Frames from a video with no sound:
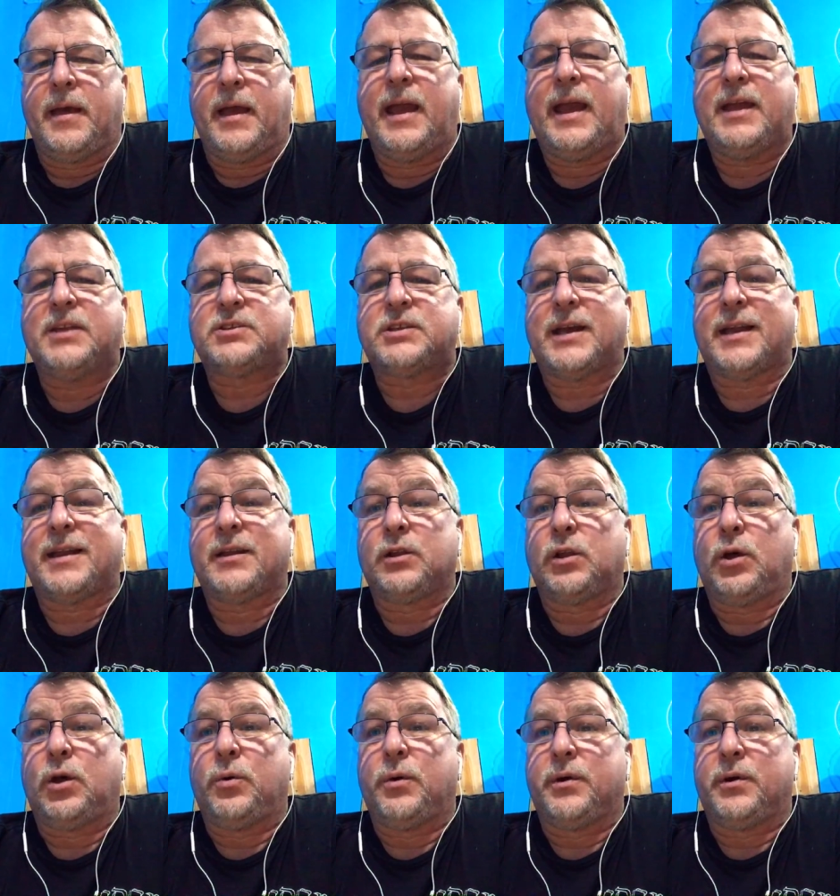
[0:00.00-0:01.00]
Age getting
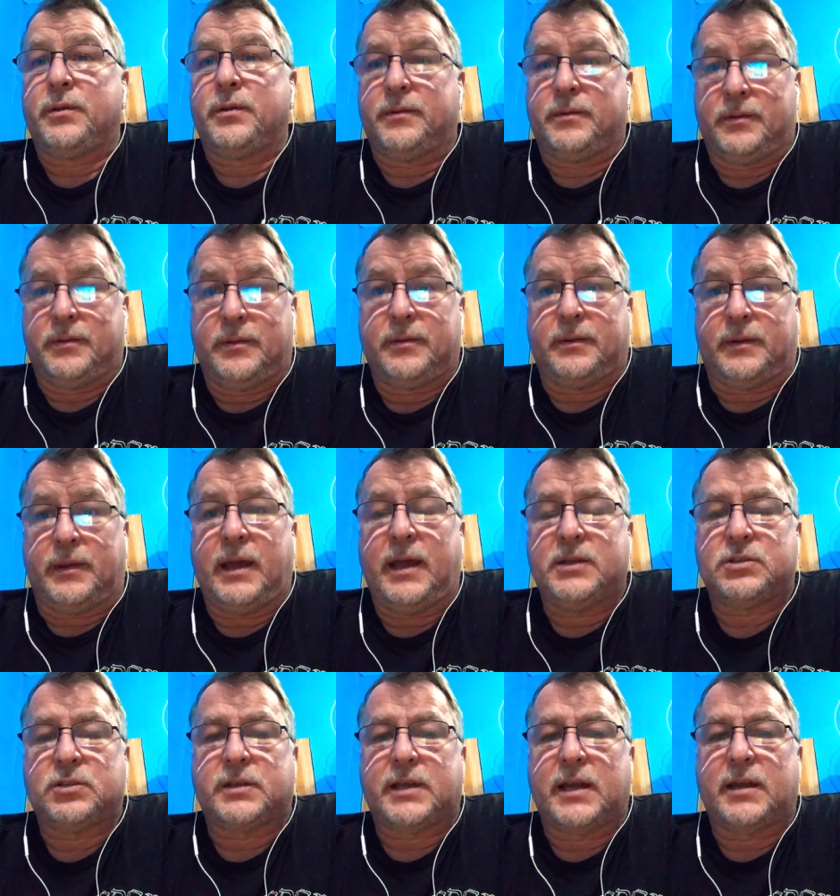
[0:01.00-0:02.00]
lowered.
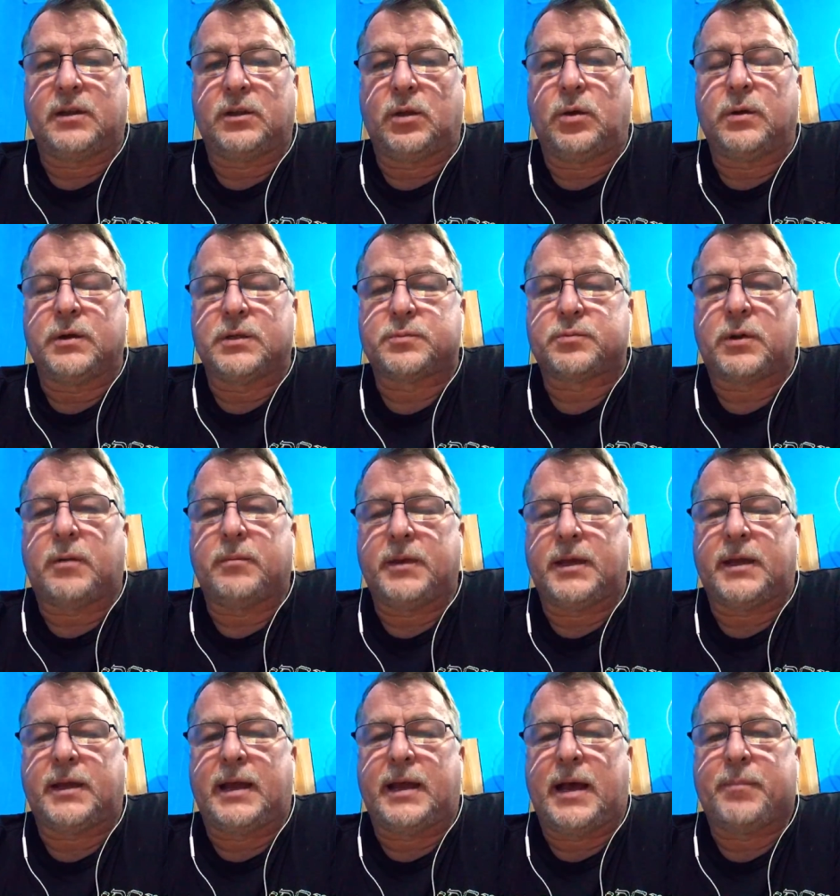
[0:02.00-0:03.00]
Age getting lowered is probably
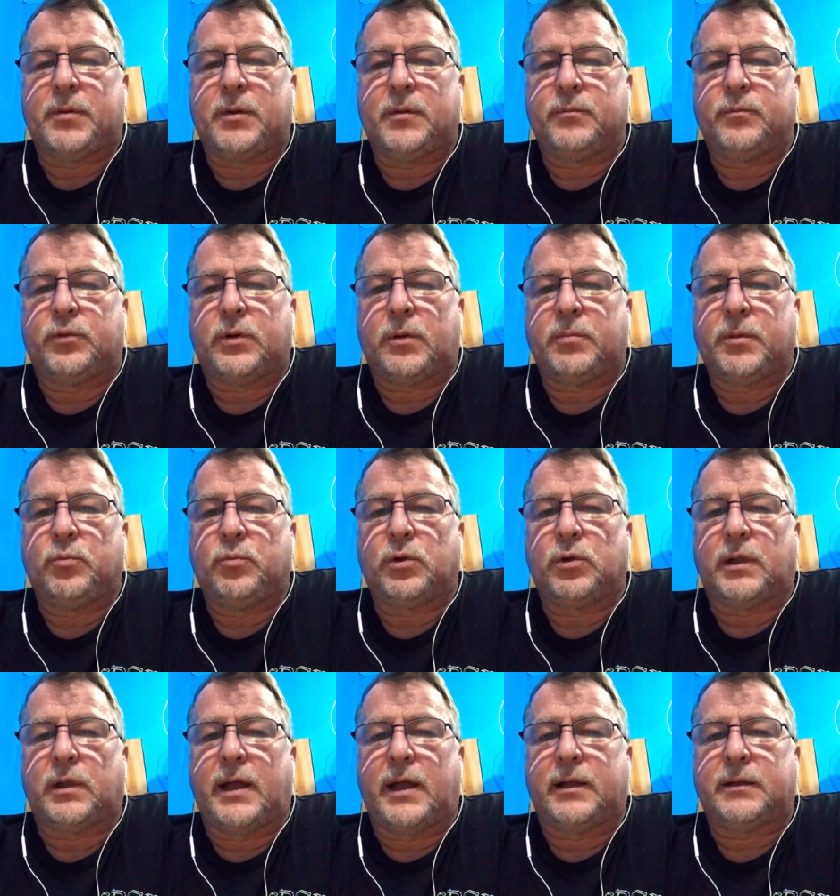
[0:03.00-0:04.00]
going to happen, probably more
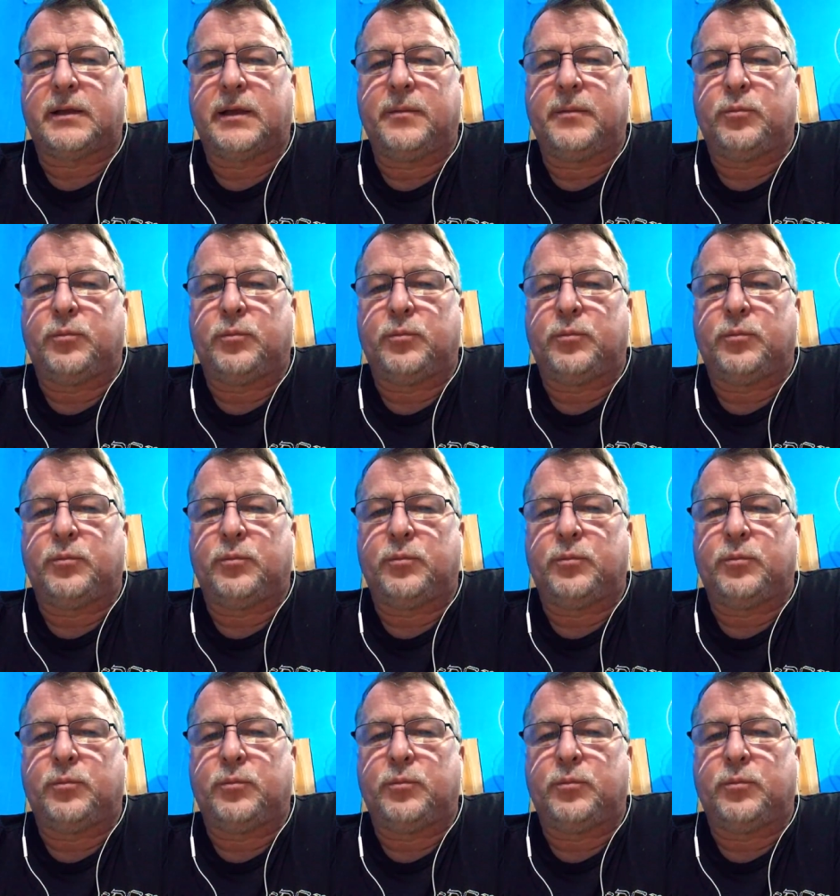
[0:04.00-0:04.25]
likely.